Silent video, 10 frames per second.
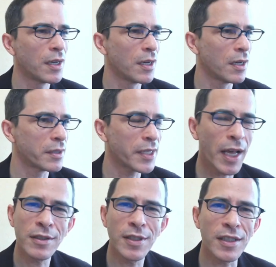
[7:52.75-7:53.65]
a
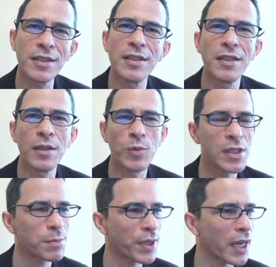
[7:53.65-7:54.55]
tactic in
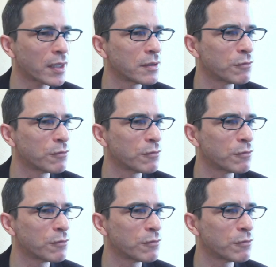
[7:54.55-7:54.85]
which black can